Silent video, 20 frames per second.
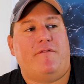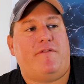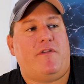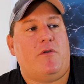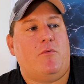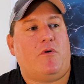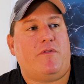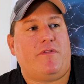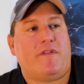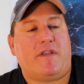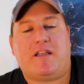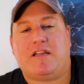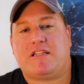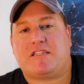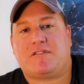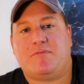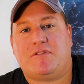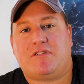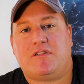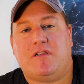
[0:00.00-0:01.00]
If you want the
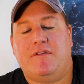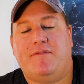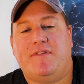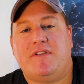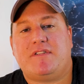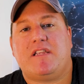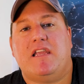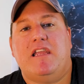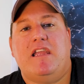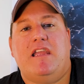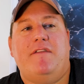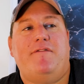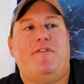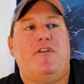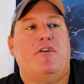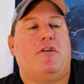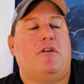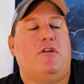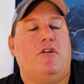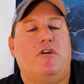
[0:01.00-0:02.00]
customer service,
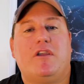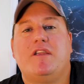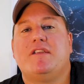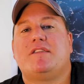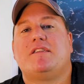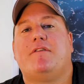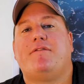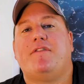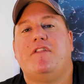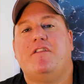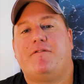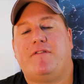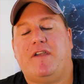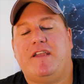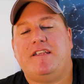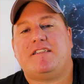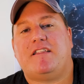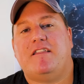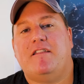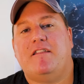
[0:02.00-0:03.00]
if you can look yourself in the
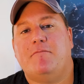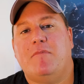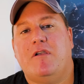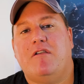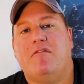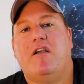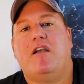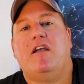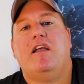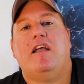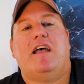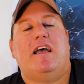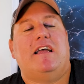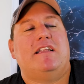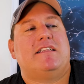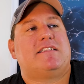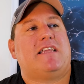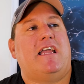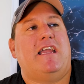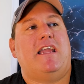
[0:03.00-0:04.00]
face in the mirror
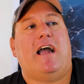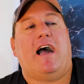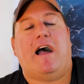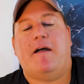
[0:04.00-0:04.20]
and say,